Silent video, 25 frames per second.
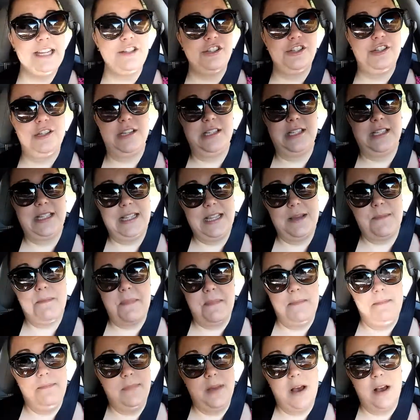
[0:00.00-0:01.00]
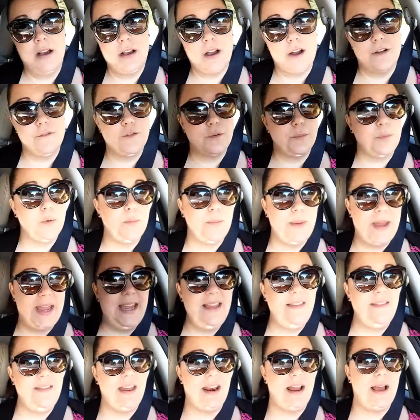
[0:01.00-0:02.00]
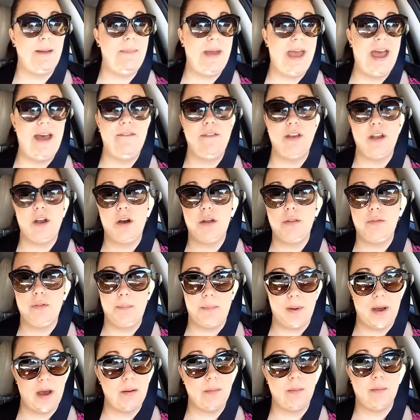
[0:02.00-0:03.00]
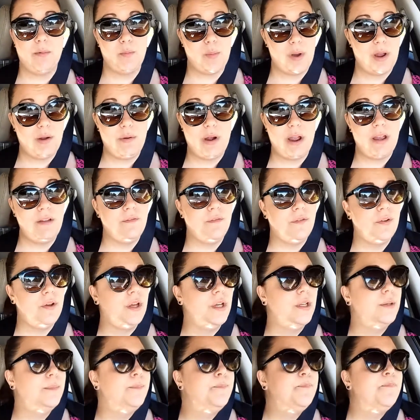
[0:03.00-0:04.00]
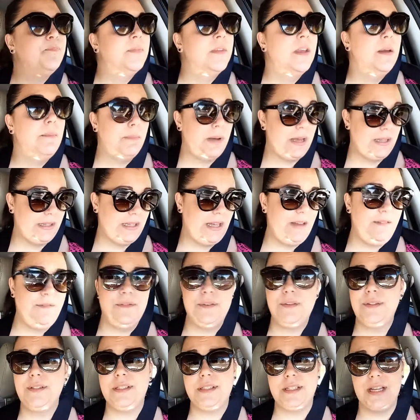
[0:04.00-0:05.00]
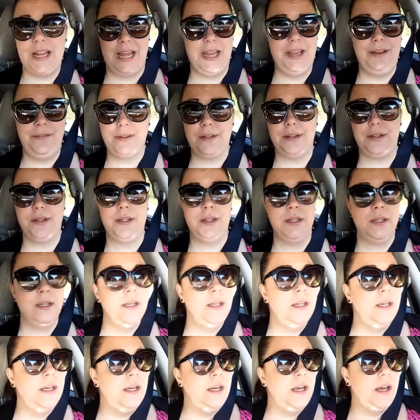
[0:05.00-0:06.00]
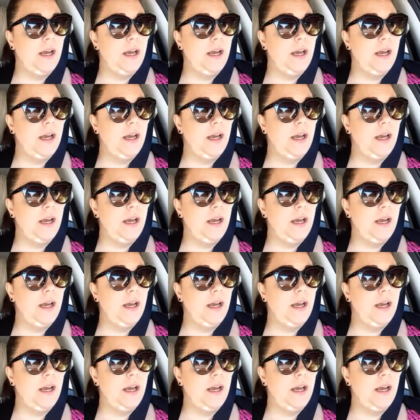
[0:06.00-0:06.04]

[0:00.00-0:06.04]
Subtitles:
It's just the uncomfortable pain that I'm having on the bottom of my right foot. My left foot's in heaven.